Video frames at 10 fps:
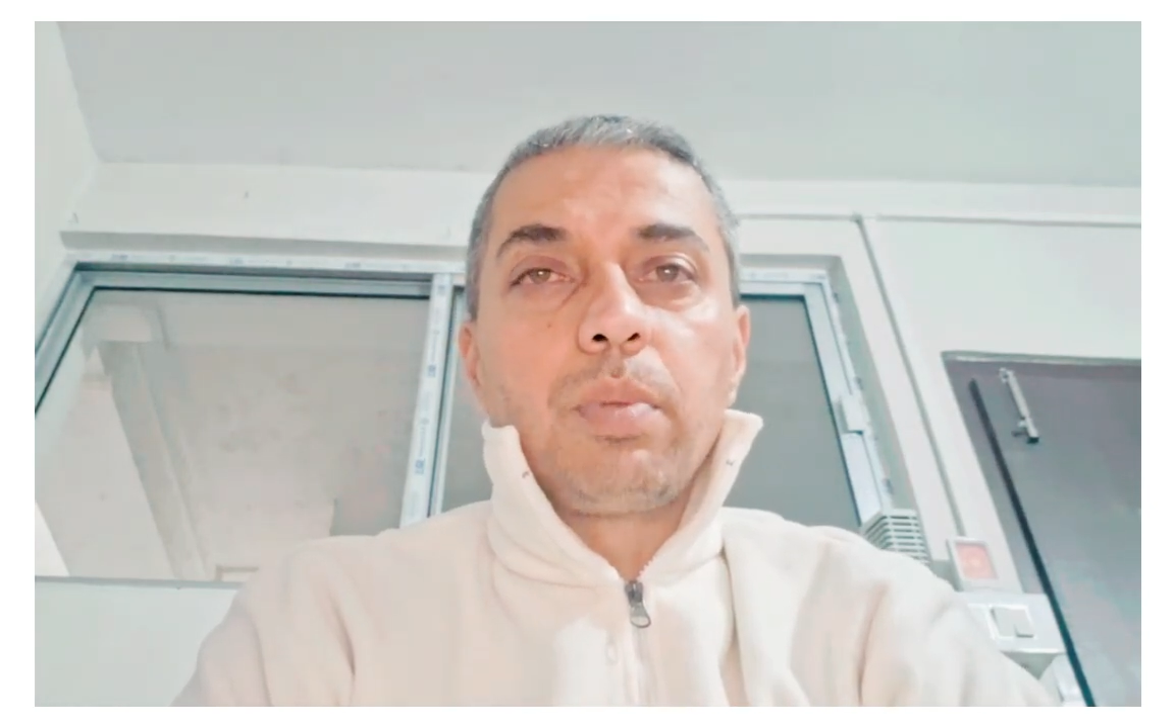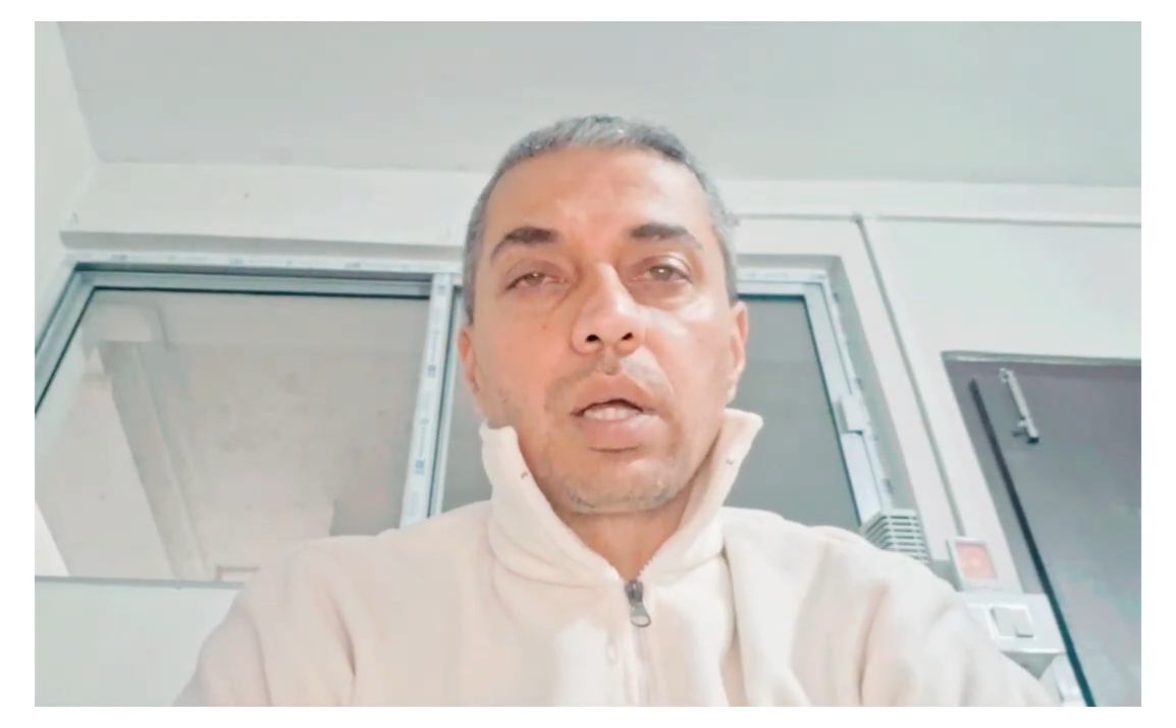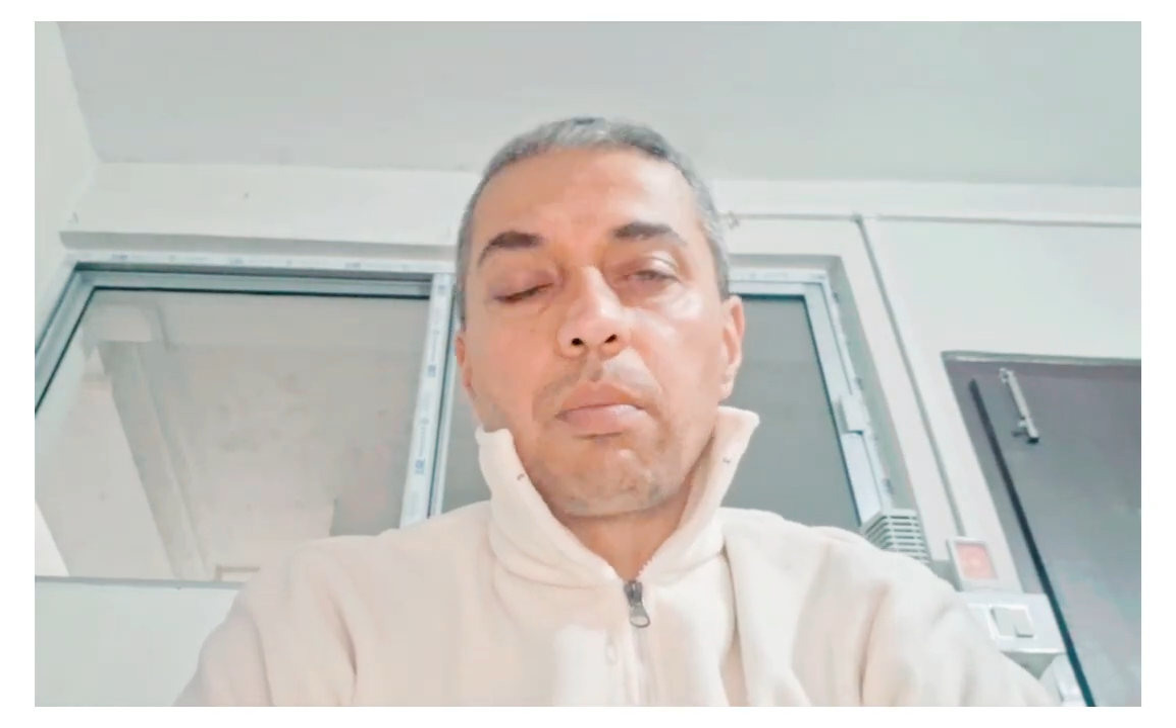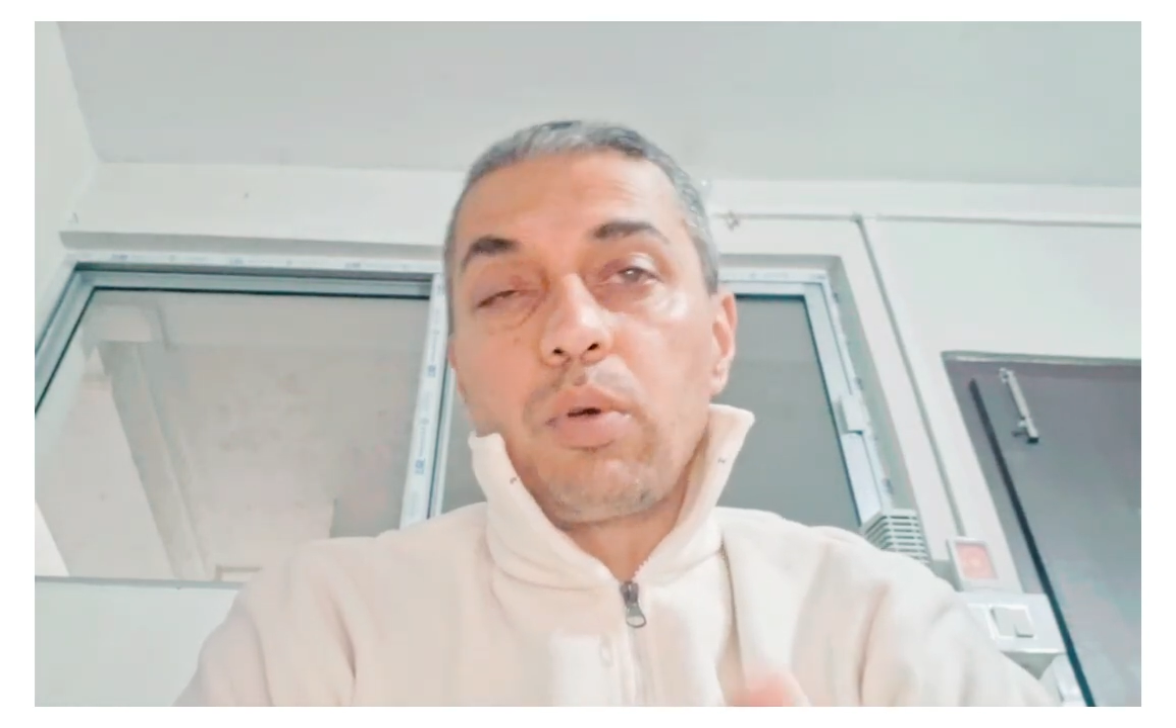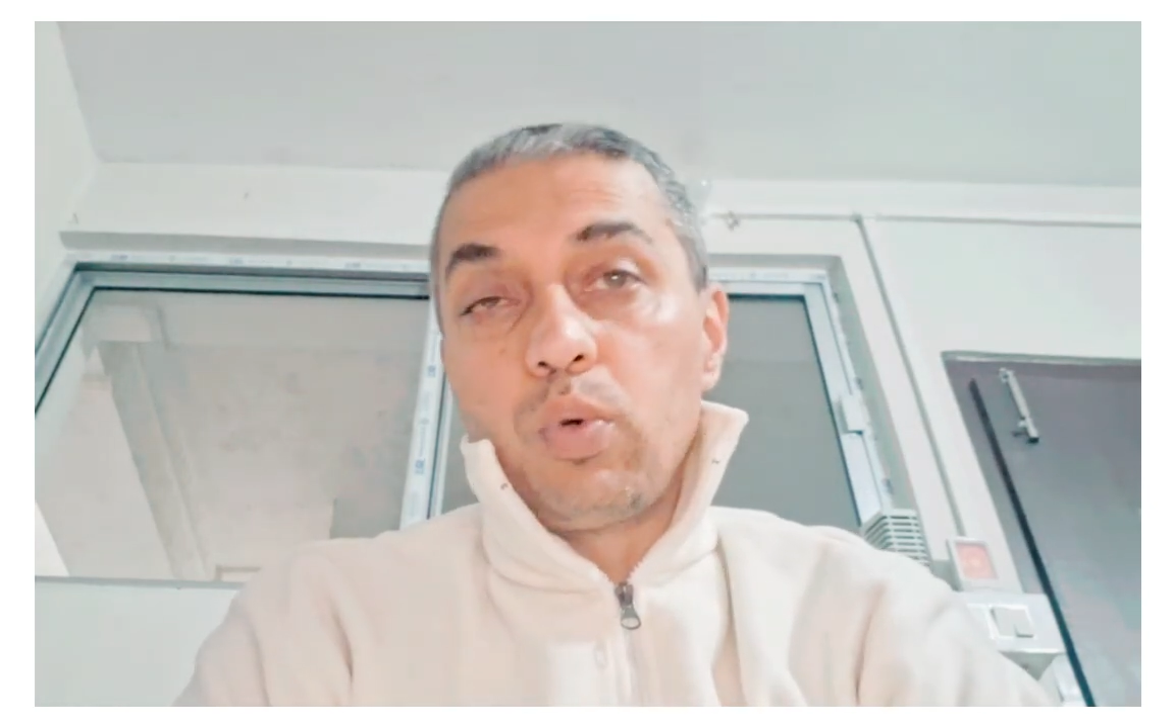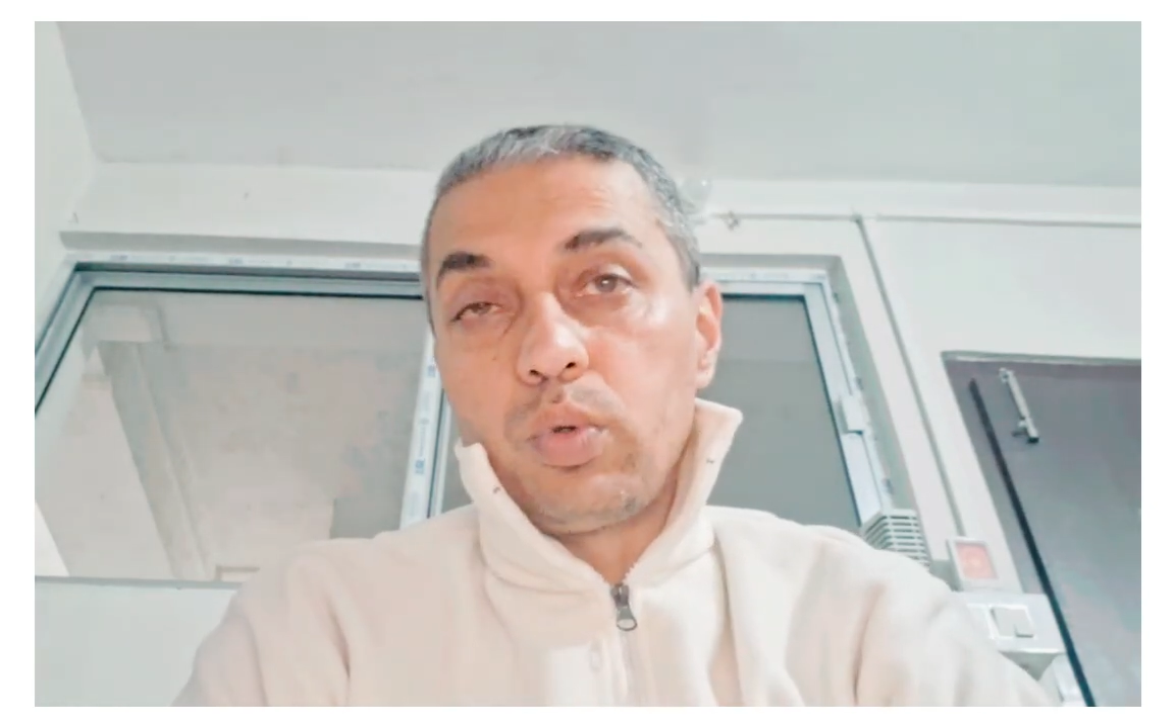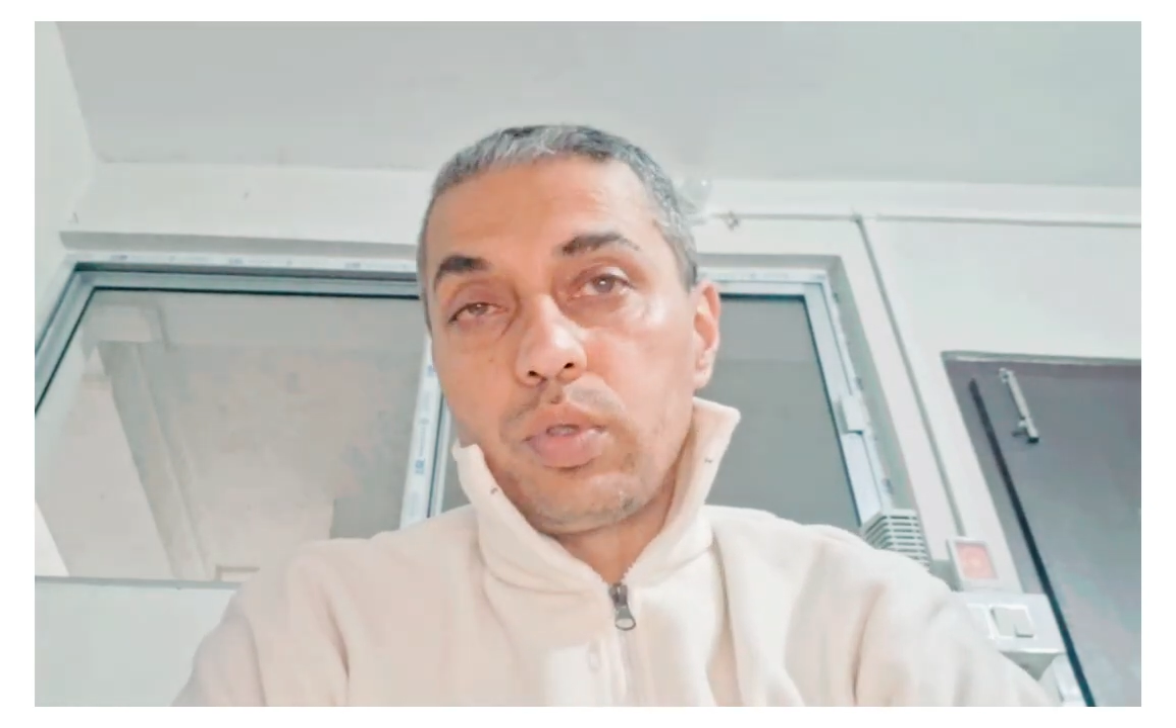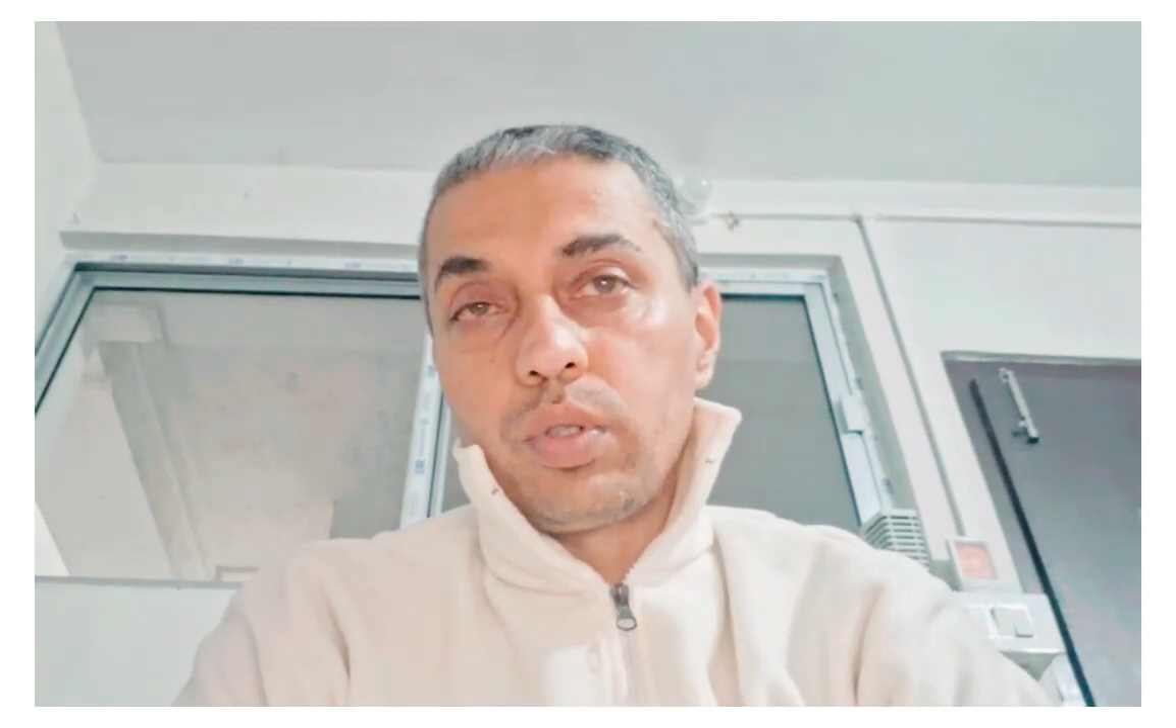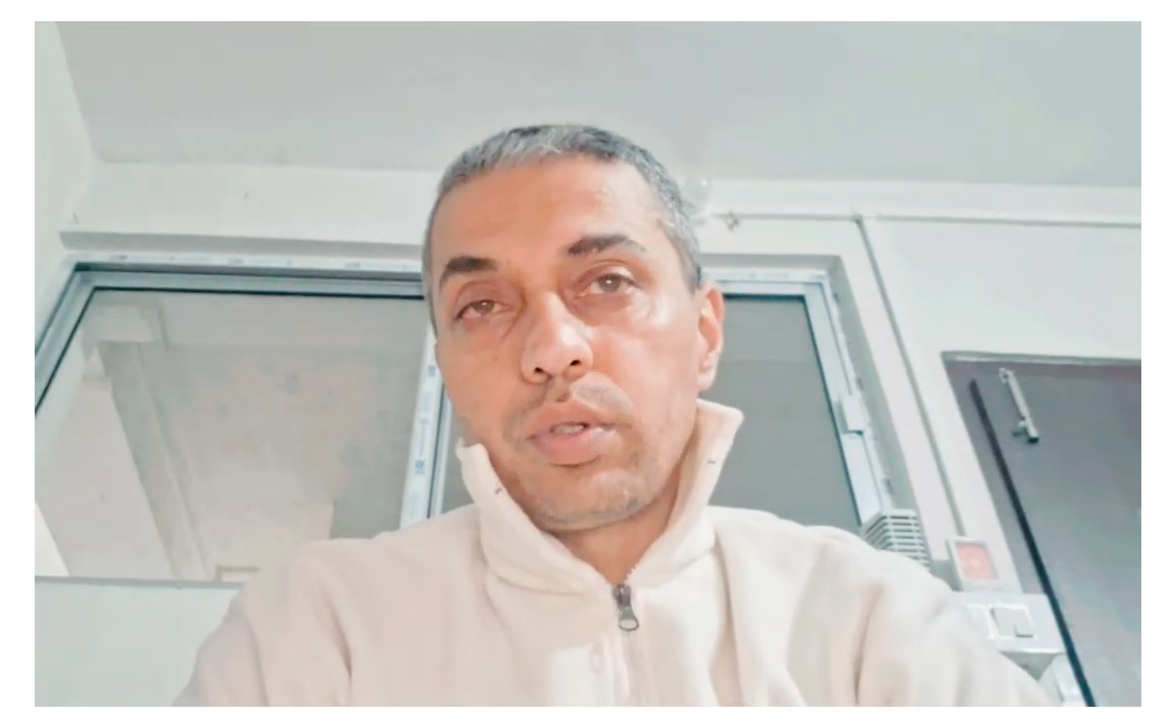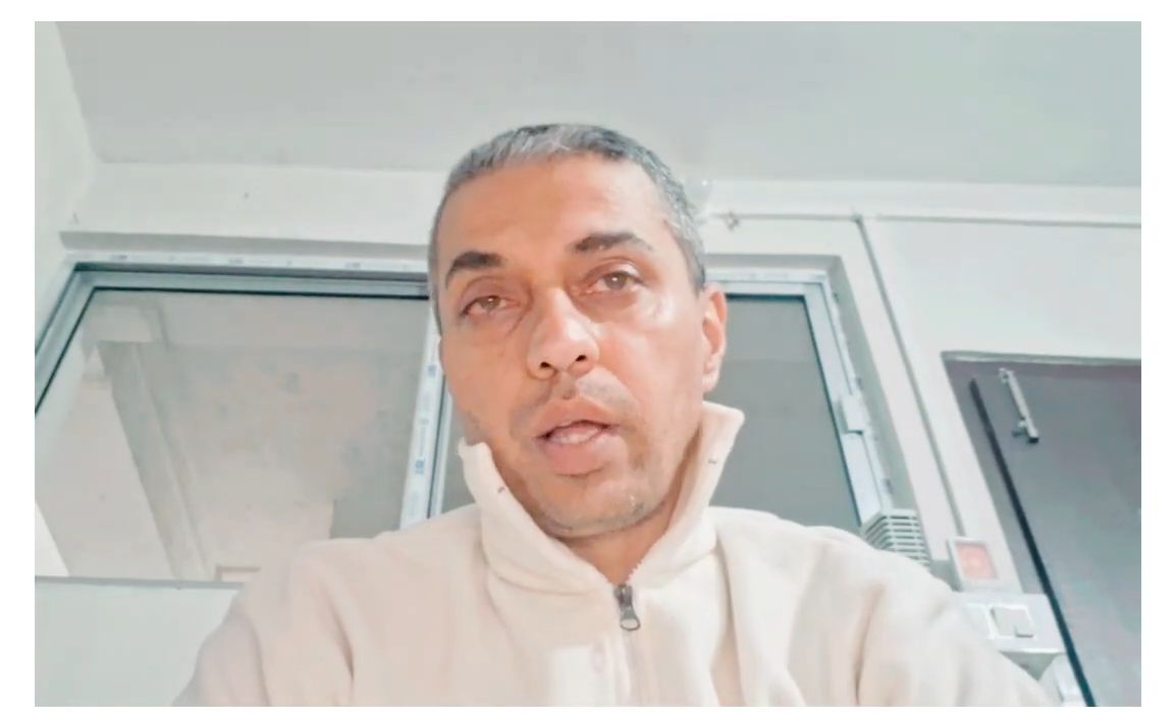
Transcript: become loose